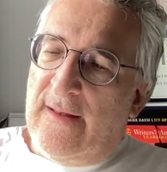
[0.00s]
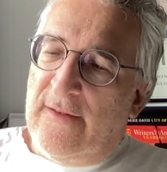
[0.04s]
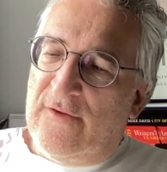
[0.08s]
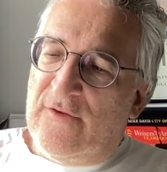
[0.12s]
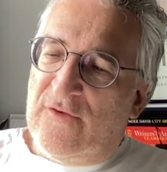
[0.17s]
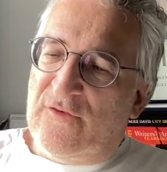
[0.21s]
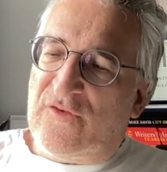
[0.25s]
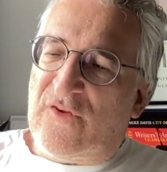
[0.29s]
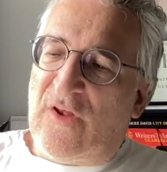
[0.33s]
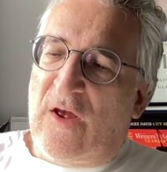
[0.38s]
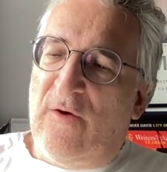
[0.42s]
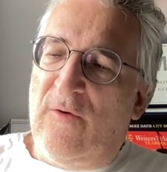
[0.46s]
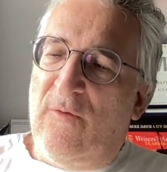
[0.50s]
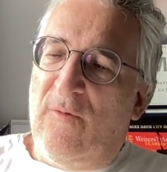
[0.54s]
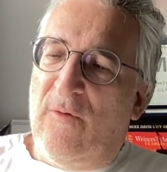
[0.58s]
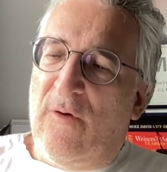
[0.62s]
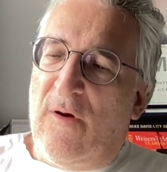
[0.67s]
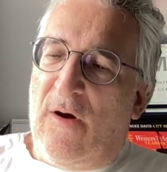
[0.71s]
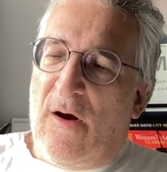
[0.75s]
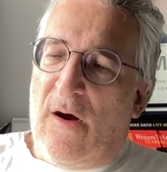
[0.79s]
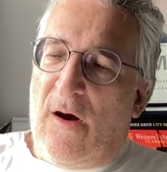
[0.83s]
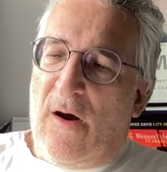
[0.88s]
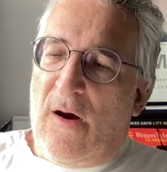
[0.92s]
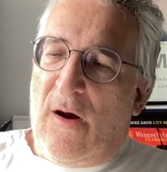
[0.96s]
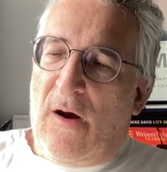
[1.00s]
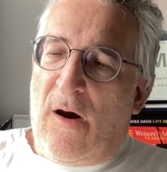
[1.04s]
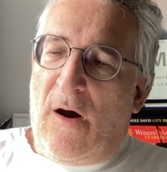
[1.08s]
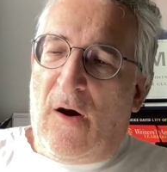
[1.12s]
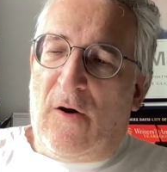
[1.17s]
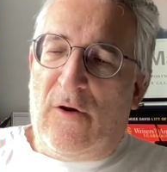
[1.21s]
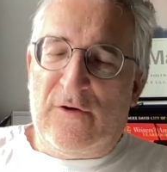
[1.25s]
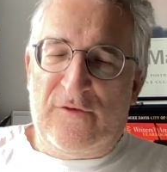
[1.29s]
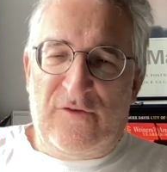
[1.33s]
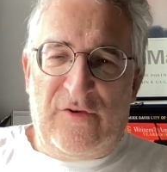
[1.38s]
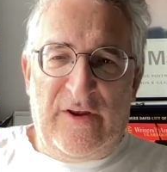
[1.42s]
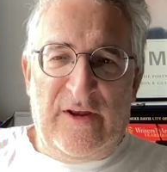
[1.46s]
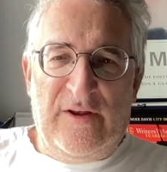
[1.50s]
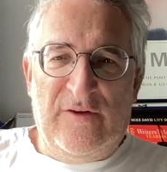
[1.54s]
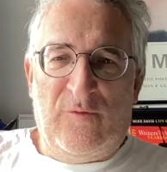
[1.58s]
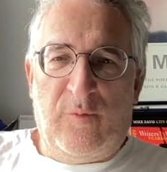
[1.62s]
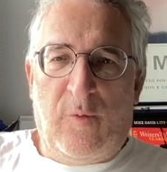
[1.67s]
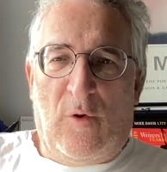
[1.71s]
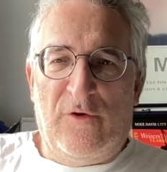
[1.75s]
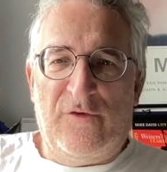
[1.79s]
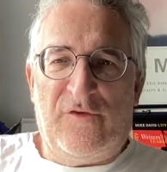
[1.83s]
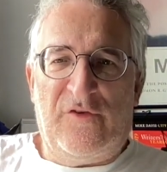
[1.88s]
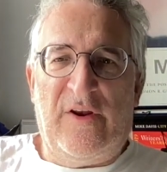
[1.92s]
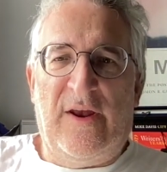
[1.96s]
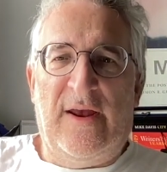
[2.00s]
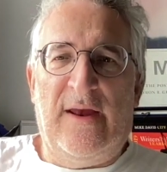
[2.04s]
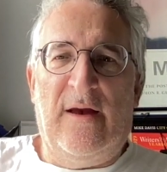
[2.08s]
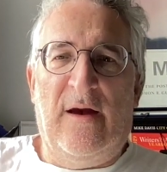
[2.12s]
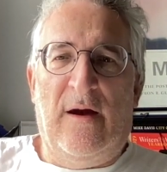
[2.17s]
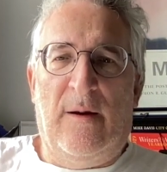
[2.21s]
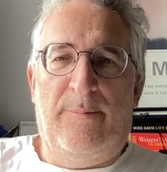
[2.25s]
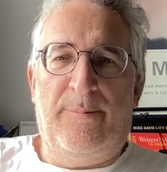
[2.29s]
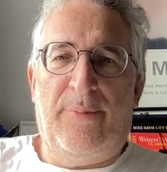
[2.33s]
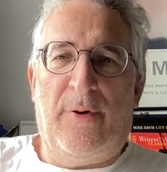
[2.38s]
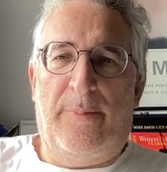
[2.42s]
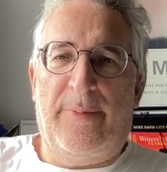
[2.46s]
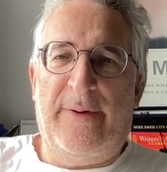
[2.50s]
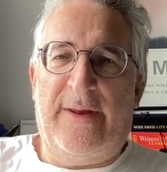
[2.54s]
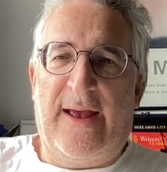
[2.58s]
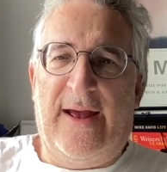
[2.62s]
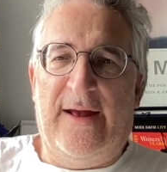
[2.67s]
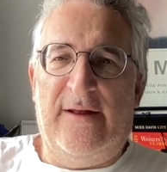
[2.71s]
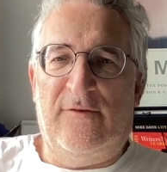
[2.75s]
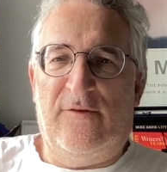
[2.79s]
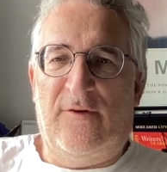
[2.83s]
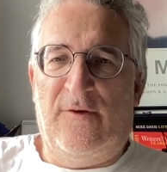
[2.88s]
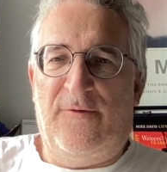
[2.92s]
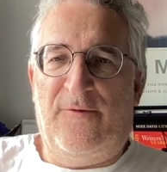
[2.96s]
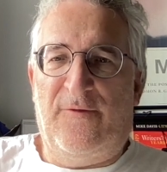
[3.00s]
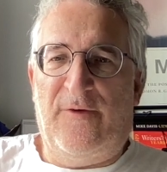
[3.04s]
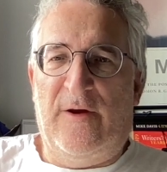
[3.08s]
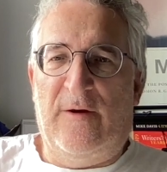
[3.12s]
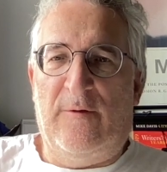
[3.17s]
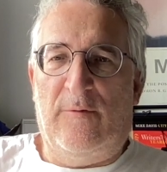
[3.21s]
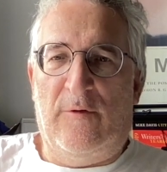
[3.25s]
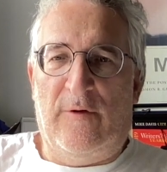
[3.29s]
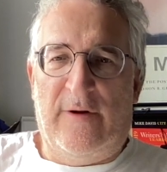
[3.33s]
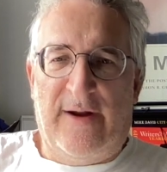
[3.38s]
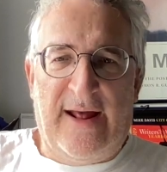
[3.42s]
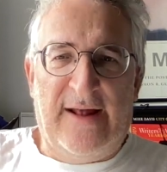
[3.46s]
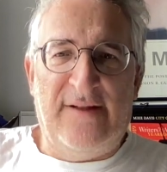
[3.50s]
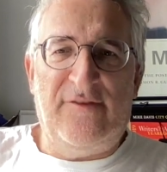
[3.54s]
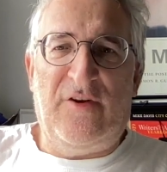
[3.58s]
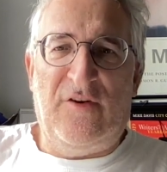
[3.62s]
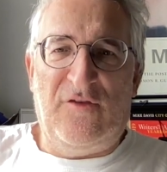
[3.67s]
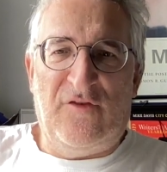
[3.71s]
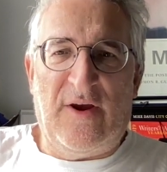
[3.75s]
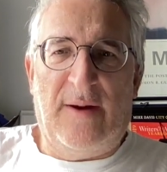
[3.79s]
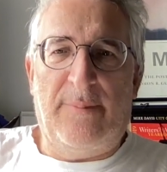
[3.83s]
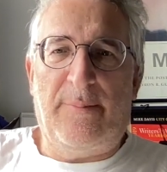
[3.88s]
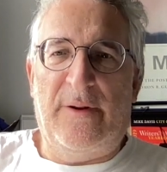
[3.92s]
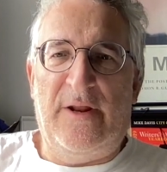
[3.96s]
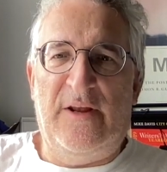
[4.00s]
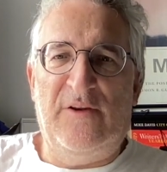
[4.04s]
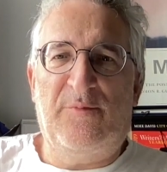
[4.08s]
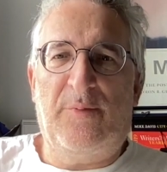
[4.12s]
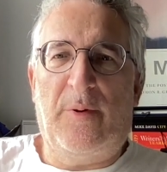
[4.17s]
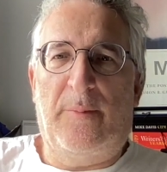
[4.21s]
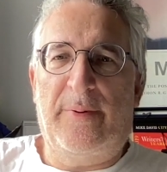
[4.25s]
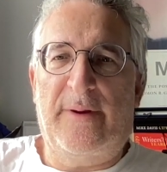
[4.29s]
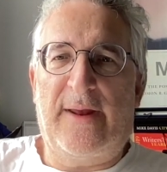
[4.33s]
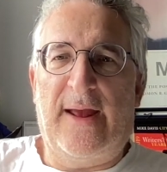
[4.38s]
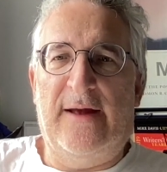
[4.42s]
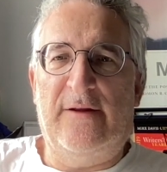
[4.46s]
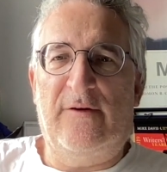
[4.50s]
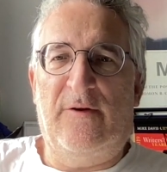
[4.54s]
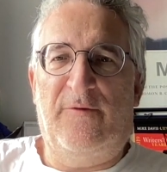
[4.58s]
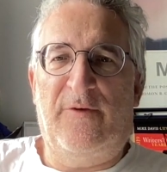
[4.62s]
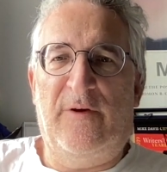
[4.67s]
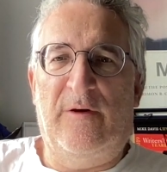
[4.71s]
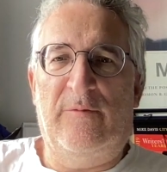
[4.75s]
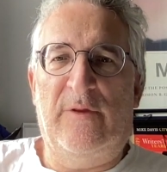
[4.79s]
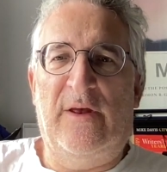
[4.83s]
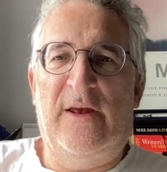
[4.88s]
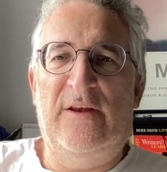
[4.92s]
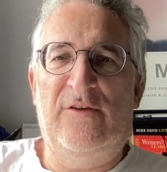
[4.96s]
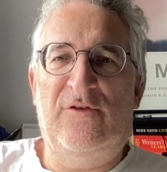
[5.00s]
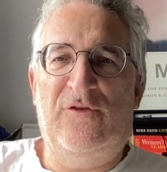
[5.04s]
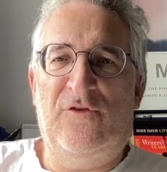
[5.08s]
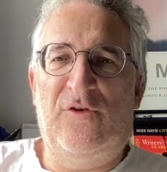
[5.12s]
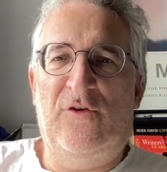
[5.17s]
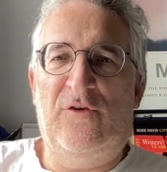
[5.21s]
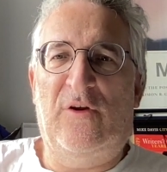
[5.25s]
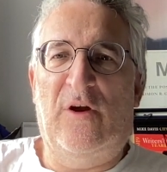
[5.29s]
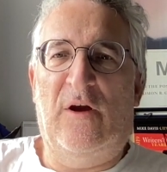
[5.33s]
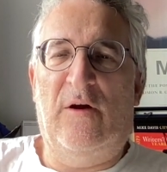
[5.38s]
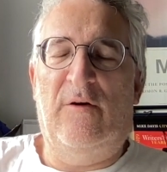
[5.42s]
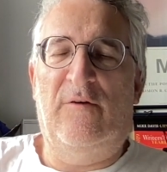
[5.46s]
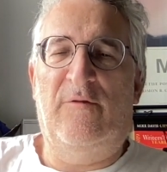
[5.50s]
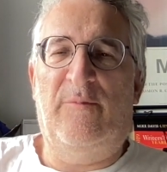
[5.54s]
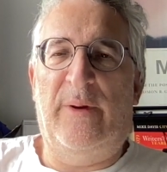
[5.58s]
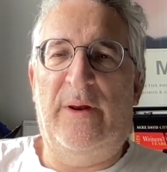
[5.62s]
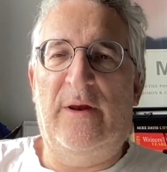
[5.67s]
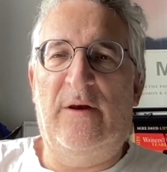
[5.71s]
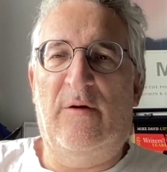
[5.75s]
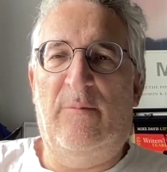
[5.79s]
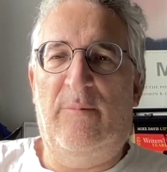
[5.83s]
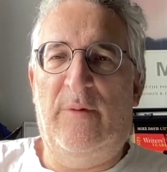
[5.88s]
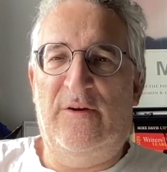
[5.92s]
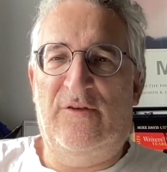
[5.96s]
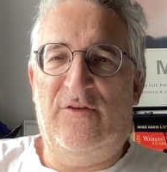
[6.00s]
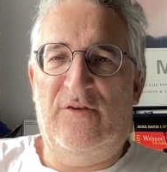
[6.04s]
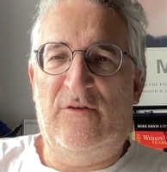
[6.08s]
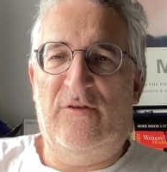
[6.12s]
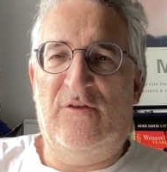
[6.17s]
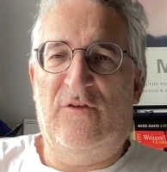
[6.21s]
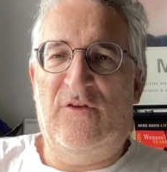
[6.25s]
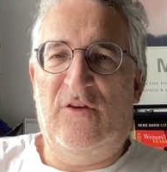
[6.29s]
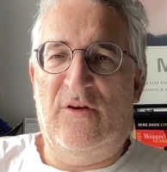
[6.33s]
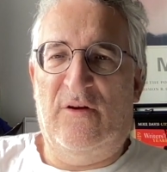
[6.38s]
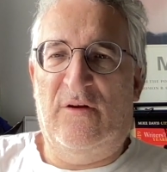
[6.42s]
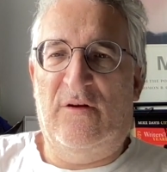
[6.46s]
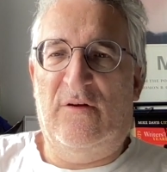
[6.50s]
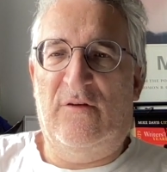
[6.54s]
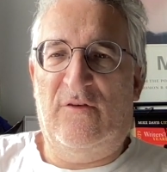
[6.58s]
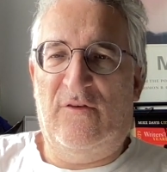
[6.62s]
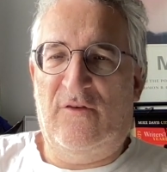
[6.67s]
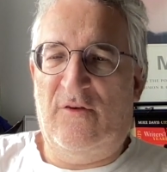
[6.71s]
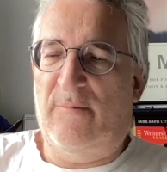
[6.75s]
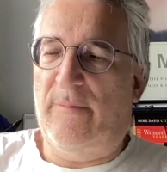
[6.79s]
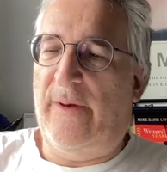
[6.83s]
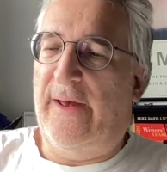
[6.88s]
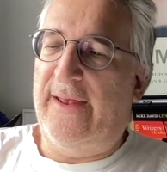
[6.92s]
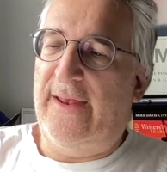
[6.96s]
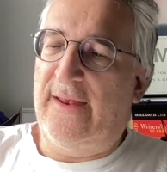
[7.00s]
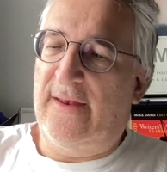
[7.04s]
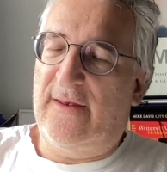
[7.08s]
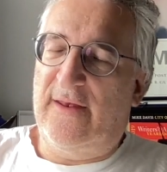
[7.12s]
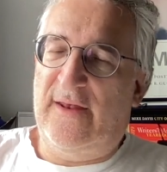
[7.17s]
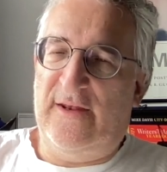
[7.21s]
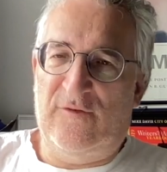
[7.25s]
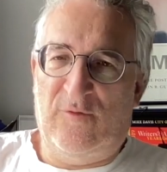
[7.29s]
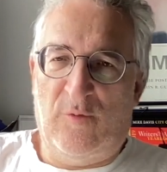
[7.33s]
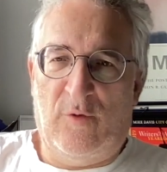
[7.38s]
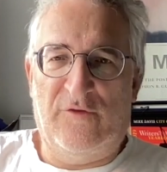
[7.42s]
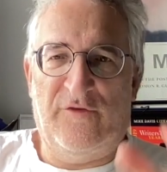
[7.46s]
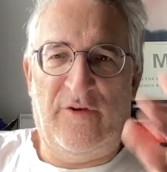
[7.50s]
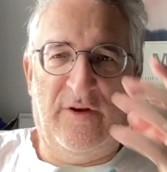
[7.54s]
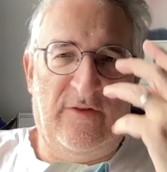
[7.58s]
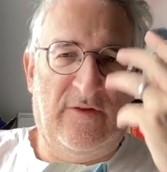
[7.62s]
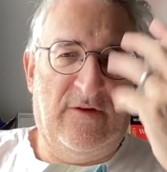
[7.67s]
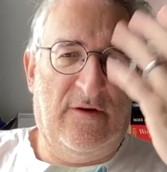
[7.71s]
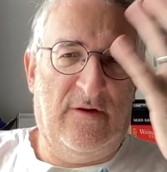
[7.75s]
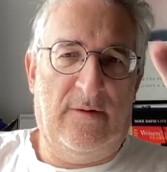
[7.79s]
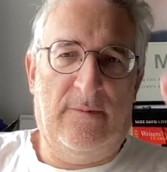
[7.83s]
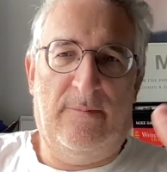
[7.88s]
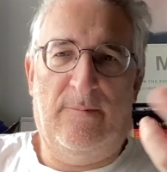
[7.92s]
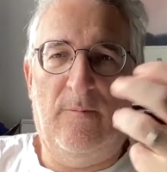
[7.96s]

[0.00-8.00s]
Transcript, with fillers: so Artie is watching a propaganda film or an anti-Japanese propaganda film that his studio have been commissioned to to make. He's watching the